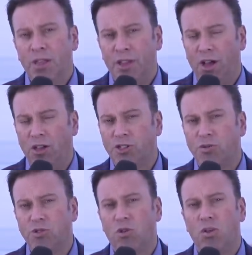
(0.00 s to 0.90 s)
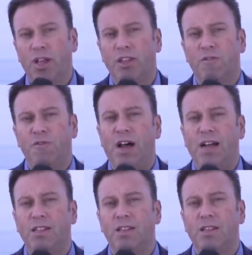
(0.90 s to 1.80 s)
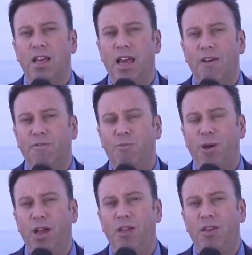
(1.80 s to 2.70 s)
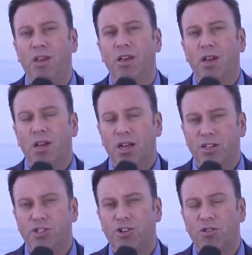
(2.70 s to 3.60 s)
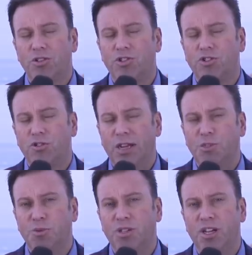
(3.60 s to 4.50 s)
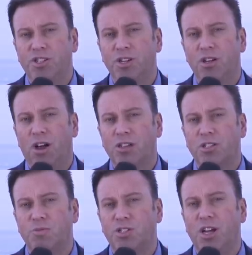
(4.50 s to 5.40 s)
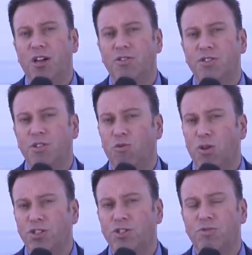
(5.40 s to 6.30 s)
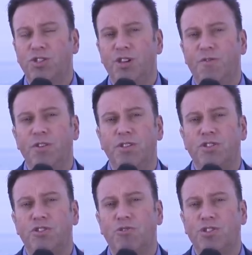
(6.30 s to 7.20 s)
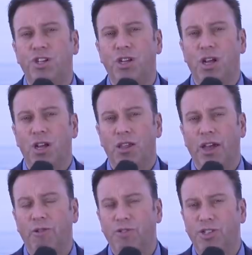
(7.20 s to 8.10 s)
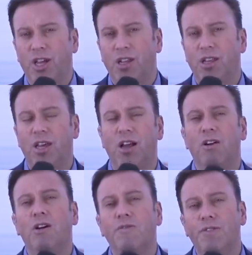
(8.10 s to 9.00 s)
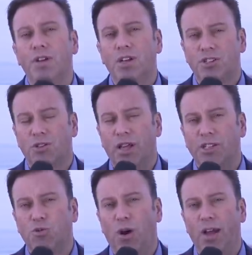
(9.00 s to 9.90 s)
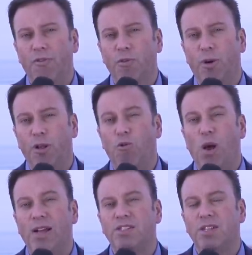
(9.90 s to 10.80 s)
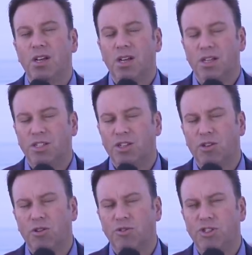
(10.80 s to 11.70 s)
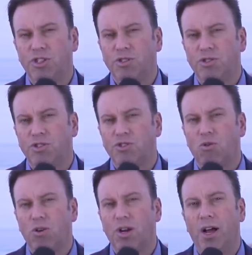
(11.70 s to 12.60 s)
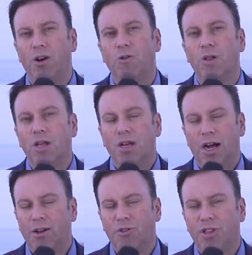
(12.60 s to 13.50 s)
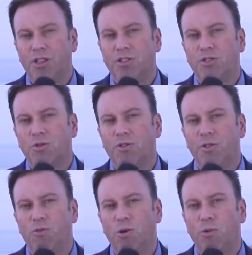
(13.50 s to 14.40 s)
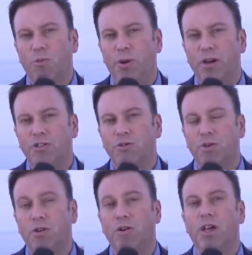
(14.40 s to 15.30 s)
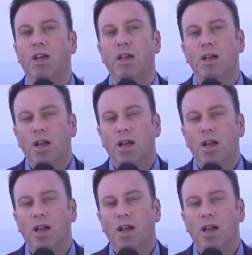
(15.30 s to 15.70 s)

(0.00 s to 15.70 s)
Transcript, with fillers: They also don't like the fact that they have to pay the insurance or transportation costs themselves. You know, Russia was different. In Sochi, that was taken care of. So that's why everybody went. Until those issues are sorted out, I don't think the two of them were prepared to agree.